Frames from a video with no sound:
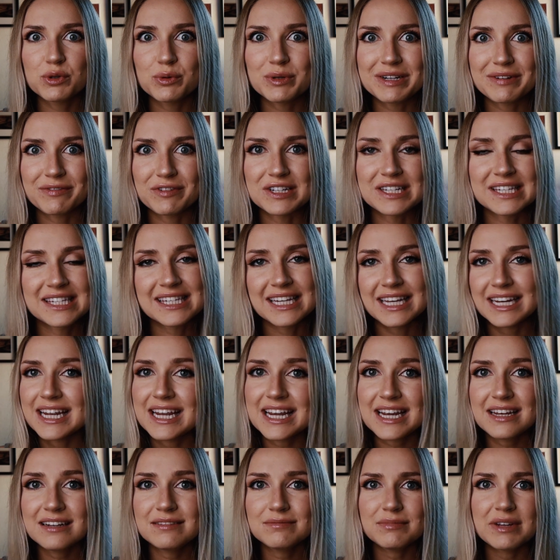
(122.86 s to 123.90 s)
to a different
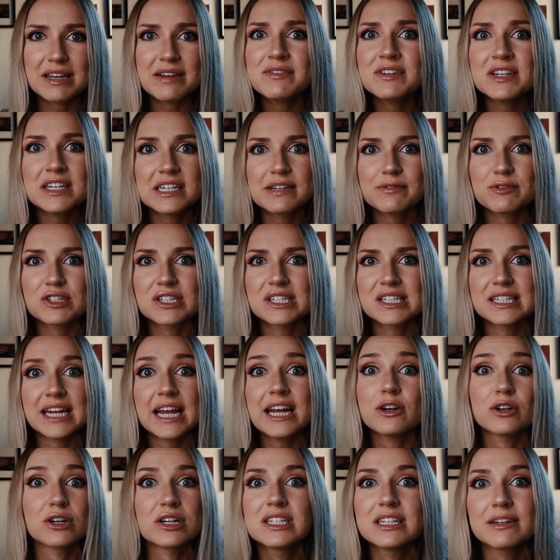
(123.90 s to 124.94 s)
city, even a different
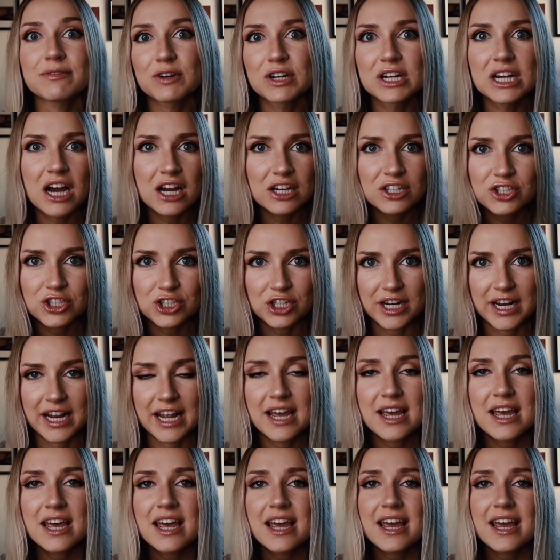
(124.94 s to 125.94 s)
state or a different country.